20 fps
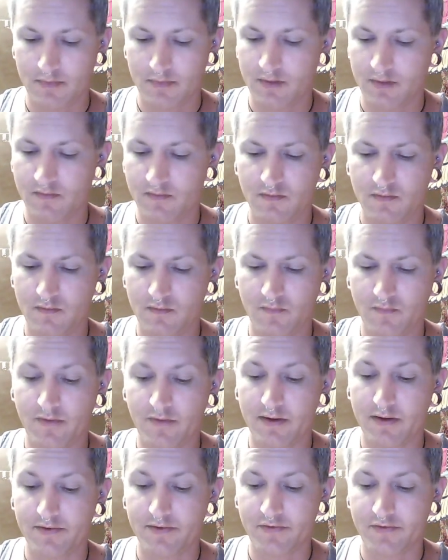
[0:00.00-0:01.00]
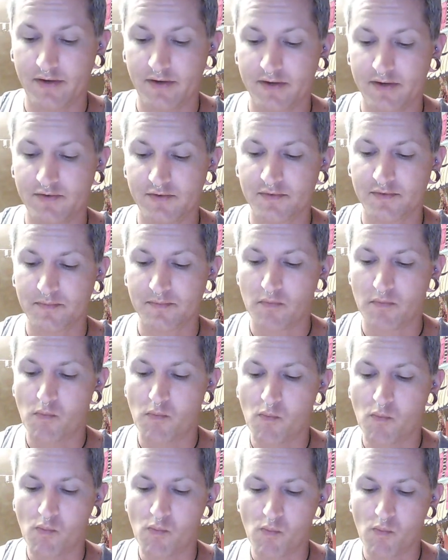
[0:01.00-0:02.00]
It's very strange.
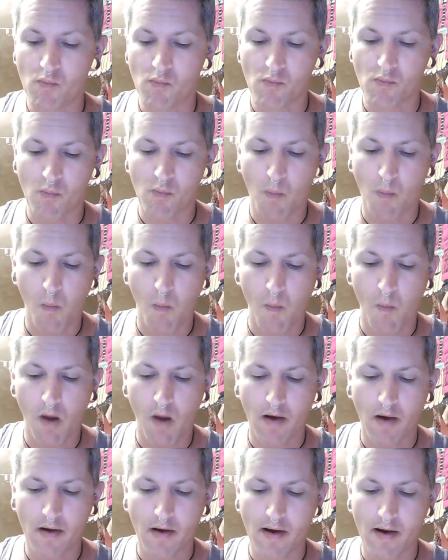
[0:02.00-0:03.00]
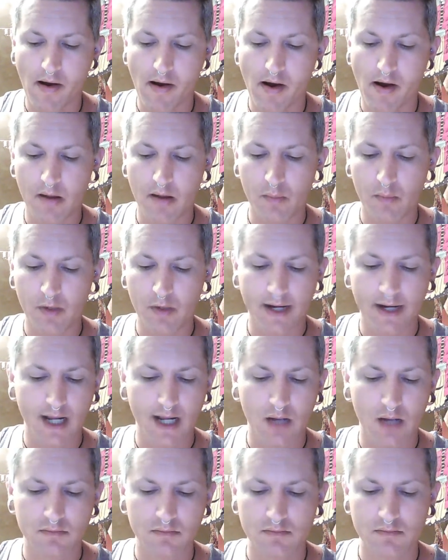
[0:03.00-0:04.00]
Where'd I go?